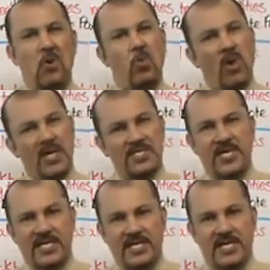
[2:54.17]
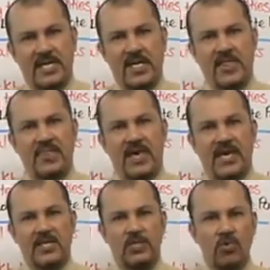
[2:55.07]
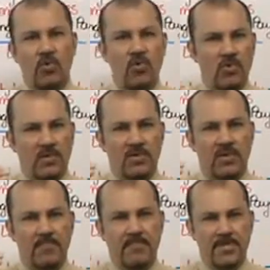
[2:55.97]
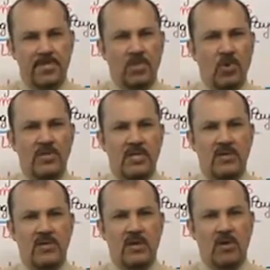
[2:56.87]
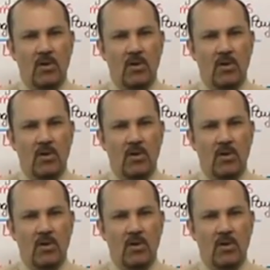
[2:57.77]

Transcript: what is it that you, the business owner,